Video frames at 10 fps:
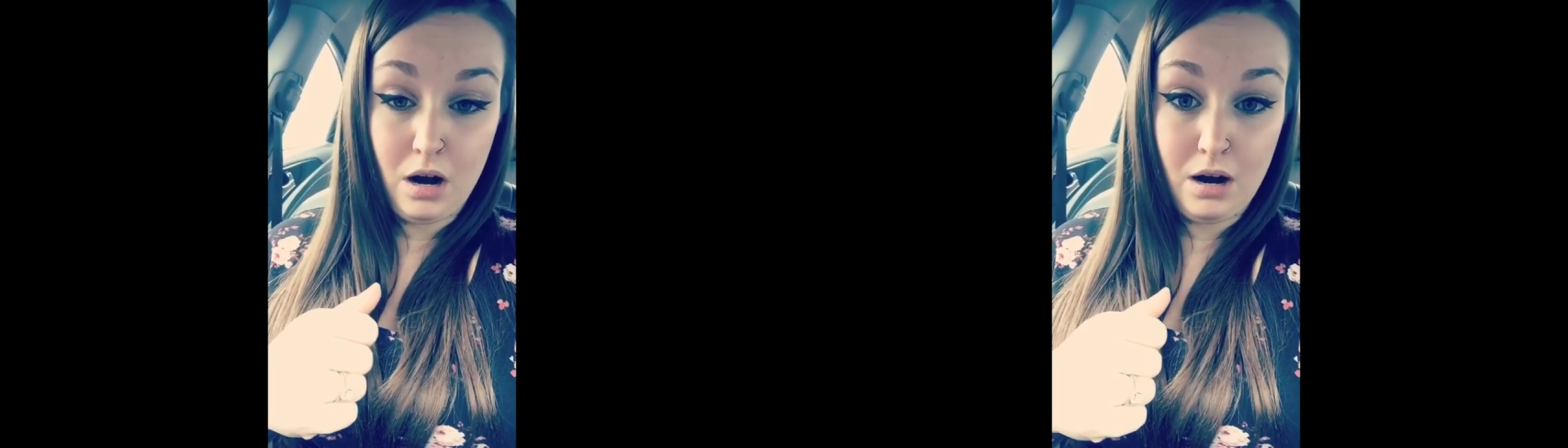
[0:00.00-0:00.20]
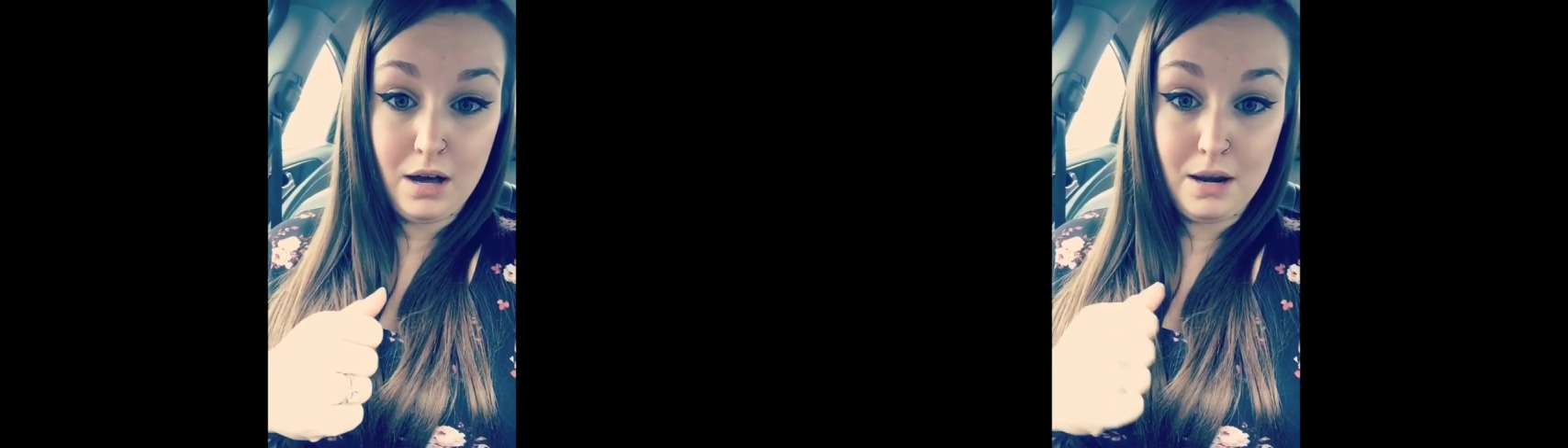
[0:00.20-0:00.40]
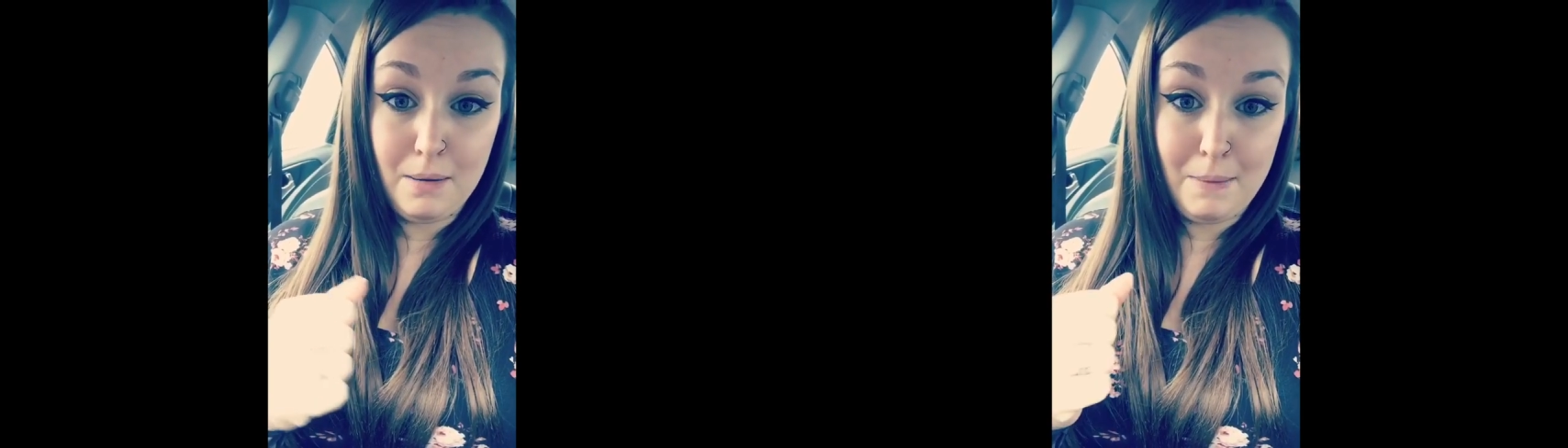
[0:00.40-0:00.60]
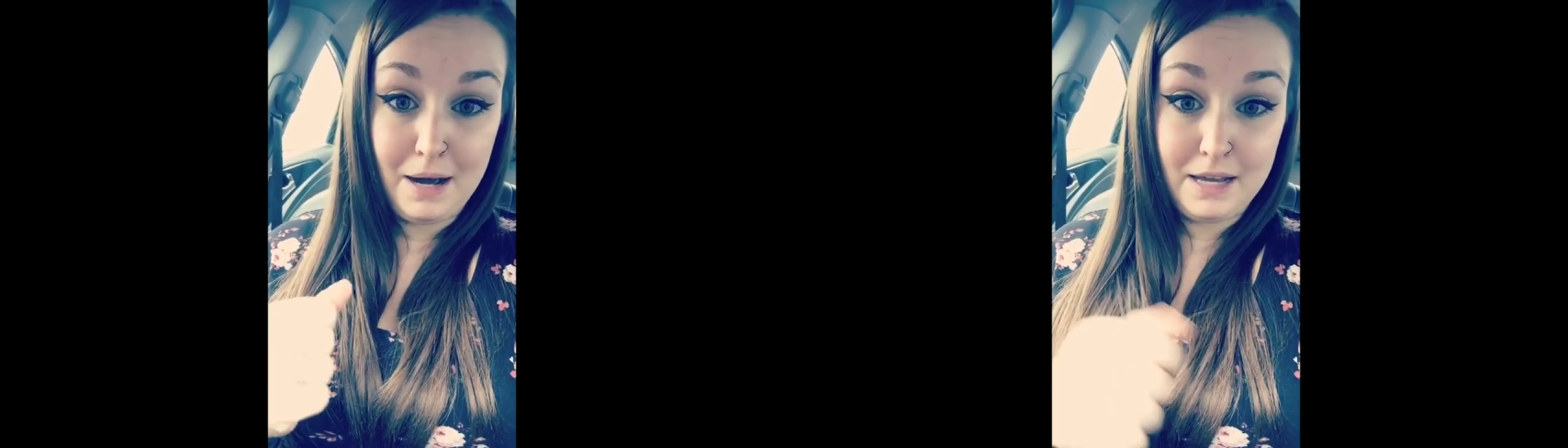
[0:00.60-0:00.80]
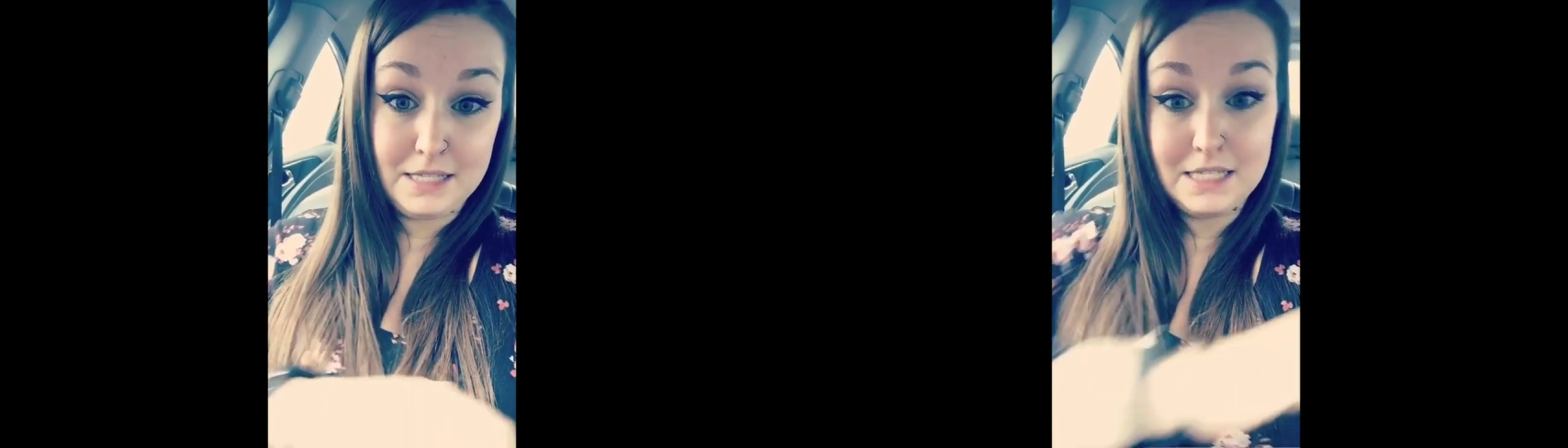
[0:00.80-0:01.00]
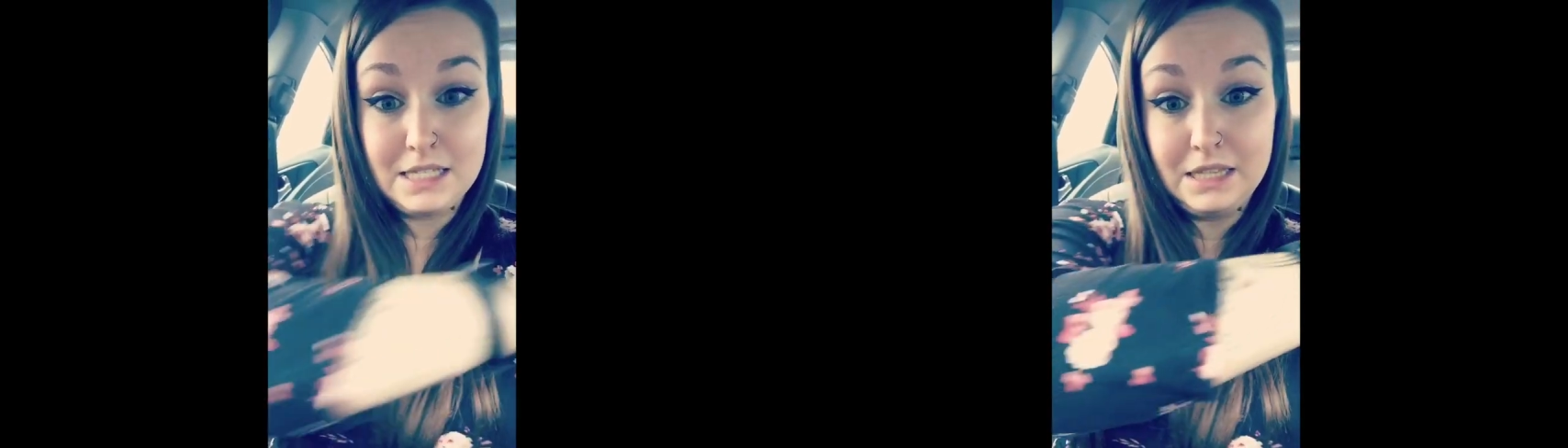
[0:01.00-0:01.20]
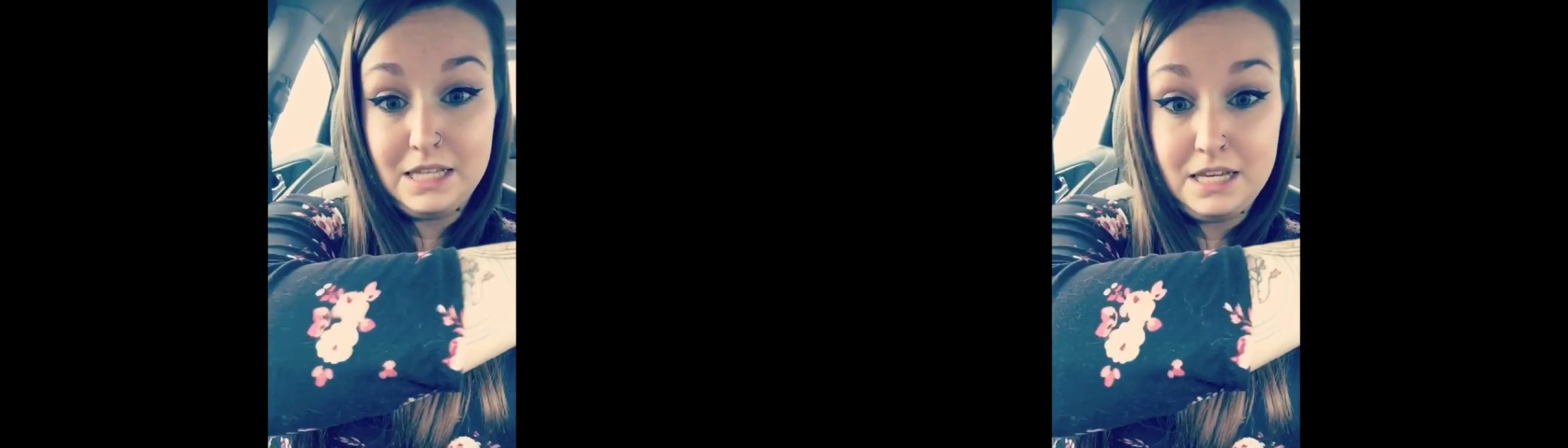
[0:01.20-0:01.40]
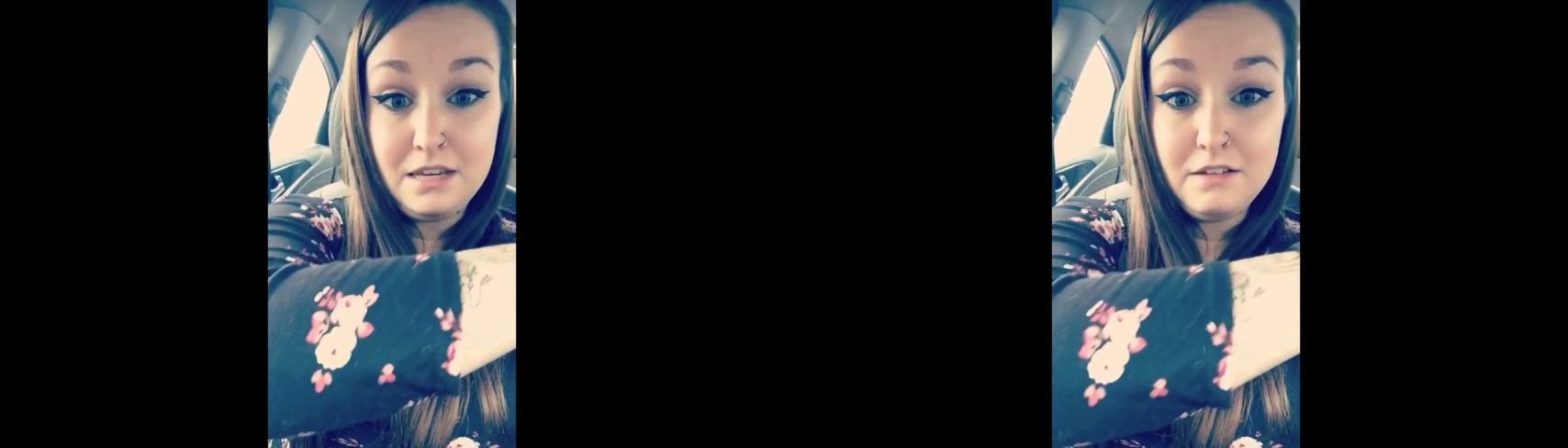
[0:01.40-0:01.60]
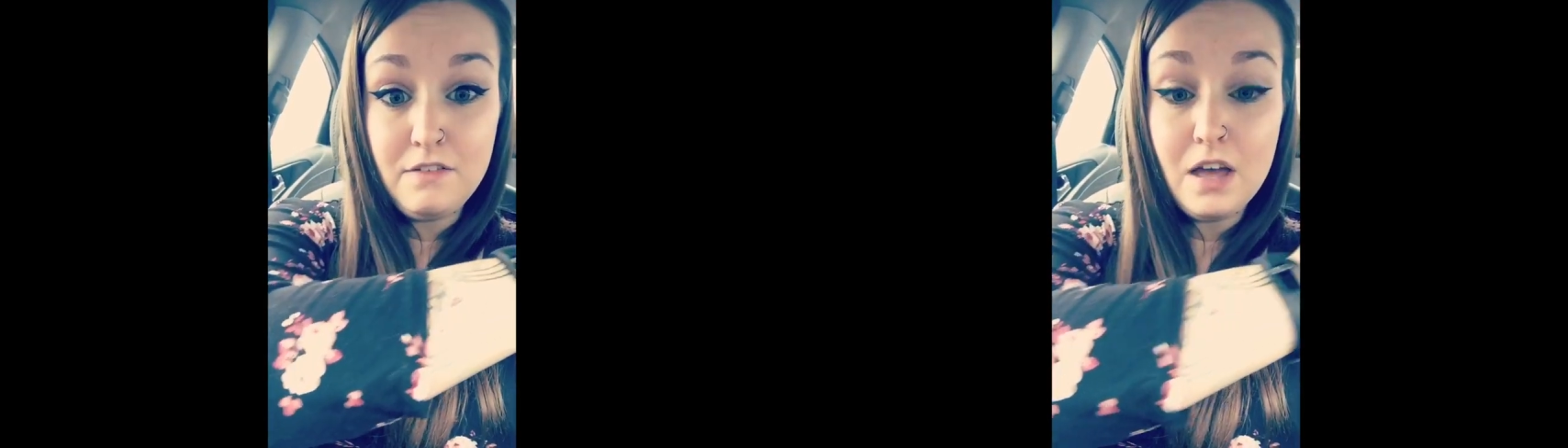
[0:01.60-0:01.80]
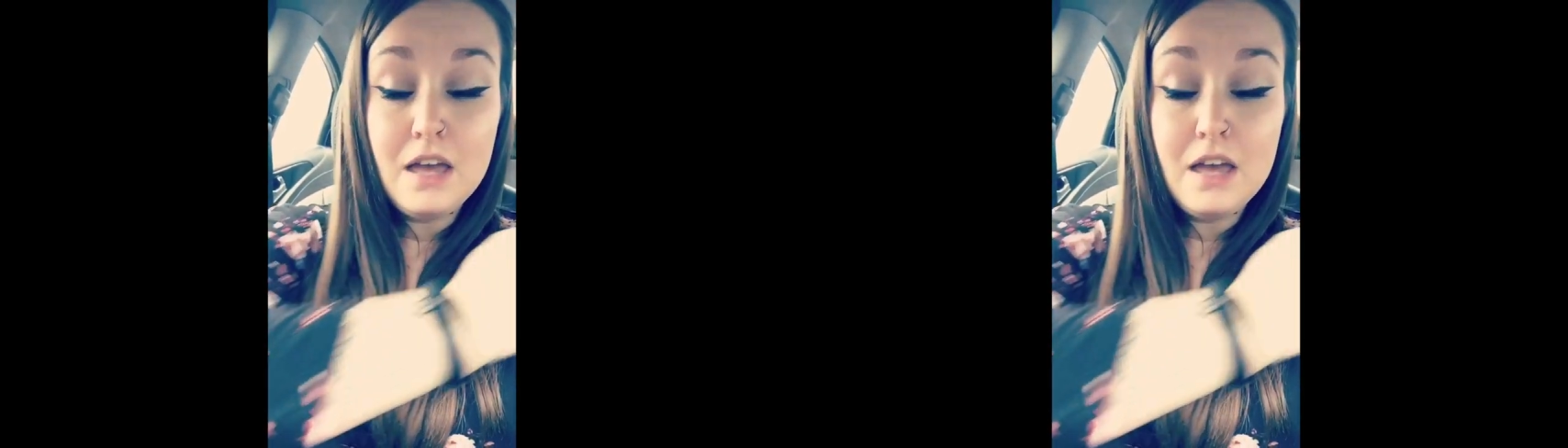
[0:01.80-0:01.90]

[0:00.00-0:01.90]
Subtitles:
on my sleeve,